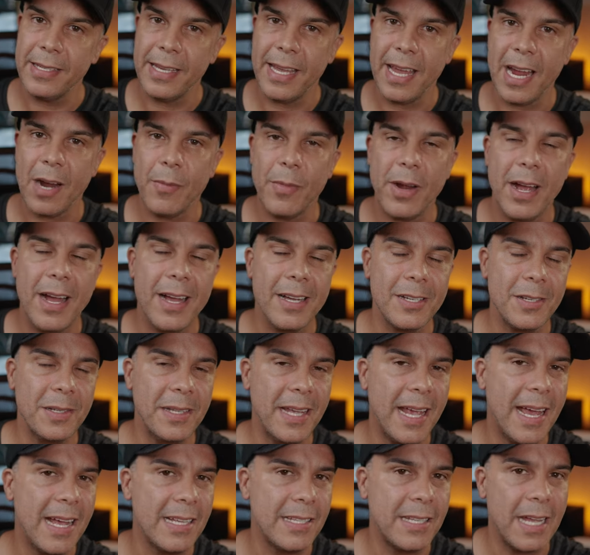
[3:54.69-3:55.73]
camera
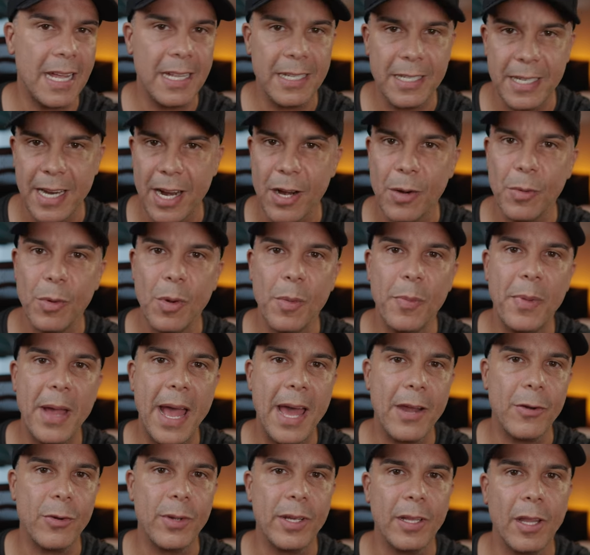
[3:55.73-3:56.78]
actually has terrible
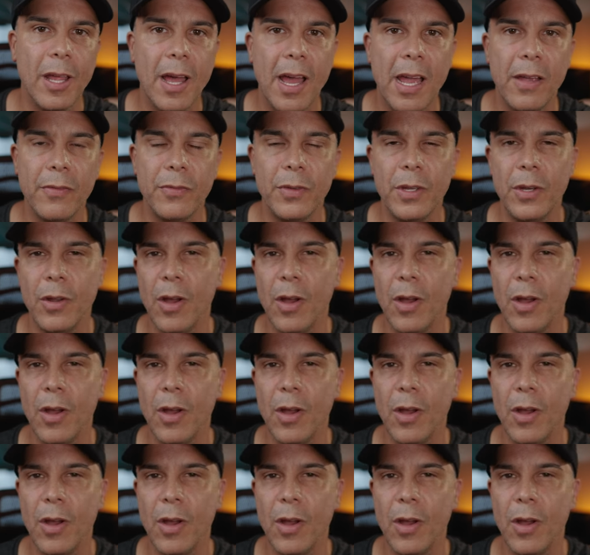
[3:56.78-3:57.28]
battery life.